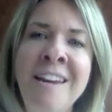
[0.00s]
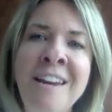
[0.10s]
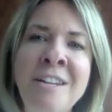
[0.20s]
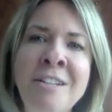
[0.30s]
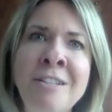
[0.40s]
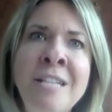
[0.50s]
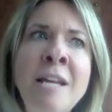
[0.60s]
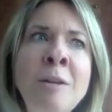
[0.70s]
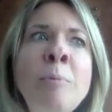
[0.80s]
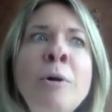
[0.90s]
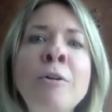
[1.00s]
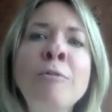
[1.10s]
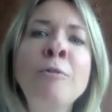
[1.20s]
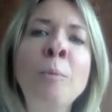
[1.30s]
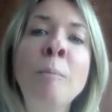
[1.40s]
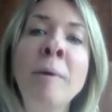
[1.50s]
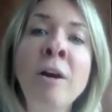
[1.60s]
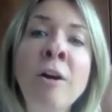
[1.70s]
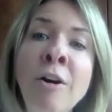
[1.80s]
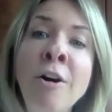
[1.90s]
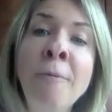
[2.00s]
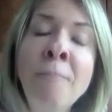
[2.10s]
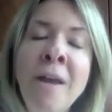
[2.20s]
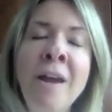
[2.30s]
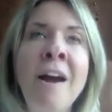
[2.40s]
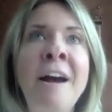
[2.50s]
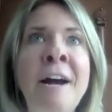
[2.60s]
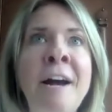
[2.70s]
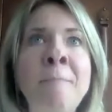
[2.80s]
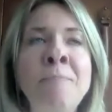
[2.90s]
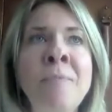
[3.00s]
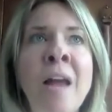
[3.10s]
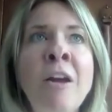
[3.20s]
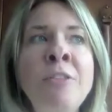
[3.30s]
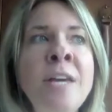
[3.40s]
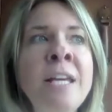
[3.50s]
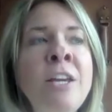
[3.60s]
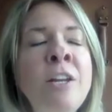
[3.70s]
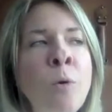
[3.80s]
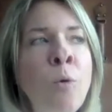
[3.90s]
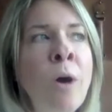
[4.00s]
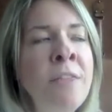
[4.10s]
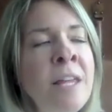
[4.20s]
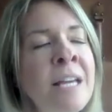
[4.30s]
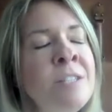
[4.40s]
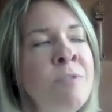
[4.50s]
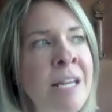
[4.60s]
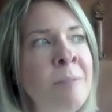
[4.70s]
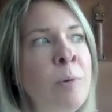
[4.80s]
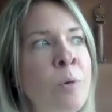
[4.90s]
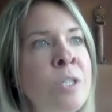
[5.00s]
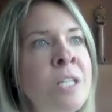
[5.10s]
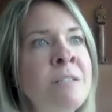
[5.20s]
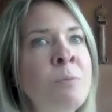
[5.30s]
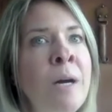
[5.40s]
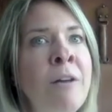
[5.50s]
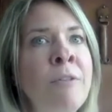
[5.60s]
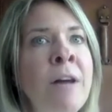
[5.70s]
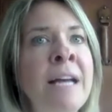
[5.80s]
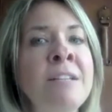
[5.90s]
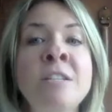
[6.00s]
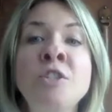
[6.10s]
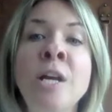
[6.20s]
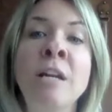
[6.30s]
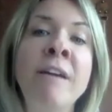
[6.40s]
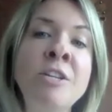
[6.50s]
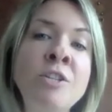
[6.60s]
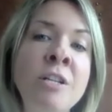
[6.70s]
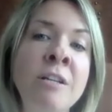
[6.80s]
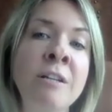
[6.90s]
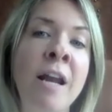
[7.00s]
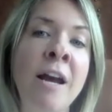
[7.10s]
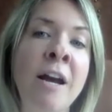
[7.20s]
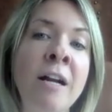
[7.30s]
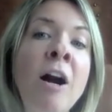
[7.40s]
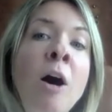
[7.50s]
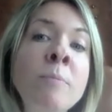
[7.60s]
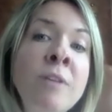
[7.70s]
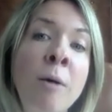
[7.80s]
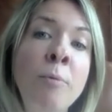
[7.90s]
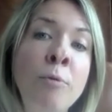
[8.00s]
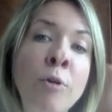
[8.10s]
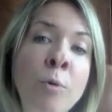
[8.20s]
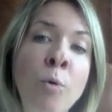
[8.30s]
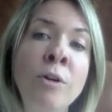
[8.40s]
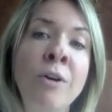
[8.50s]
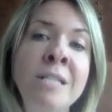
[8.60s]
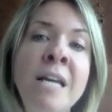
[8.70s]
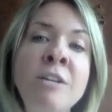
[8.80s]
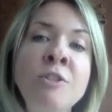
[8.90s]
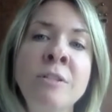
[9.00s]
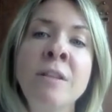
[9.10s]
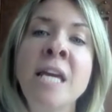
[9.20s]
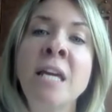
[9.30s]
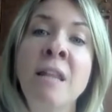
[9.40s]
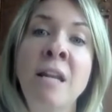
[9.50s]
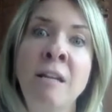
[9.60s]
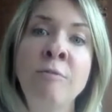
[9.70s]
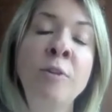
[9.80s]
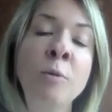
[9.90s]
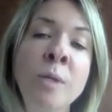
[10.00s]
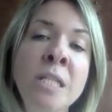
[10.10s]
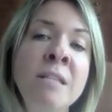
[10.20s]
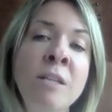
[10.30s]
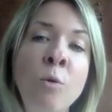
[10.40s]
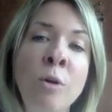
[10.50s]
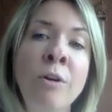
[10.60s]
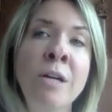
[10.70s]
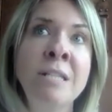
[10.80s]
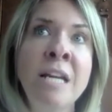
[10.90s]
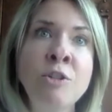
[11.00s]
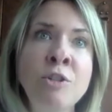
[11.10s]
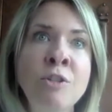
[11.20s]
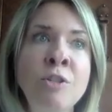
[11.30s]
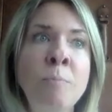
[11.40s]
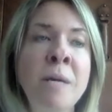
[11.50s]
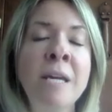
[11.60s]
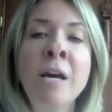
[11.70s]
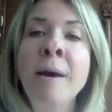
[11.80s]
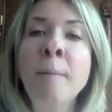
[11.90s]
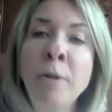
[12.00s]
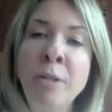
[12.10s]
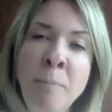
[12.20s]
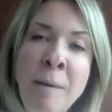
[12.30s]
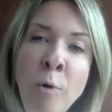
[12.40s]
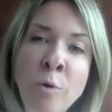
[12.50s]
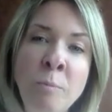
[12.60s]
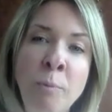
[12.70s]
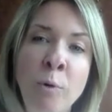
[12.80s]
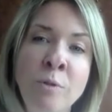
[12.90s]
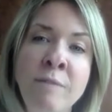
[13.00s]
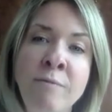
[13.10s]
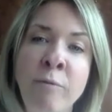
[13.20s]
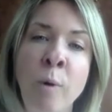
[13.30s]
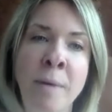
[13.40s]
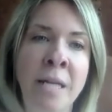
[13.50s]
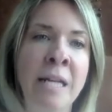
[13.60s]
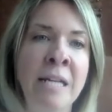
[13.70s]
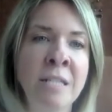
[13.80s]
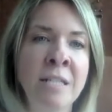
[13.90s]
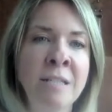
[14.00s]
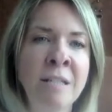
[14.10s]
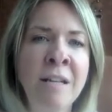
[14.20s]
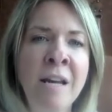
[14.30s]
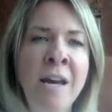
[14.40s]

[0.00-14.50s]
and input from women are. Um, and I think, you know, well, I think it's really important as well that as this generation uh, comes up through organisations, they can then influence the organisation to be to be more supportive of women leaders. And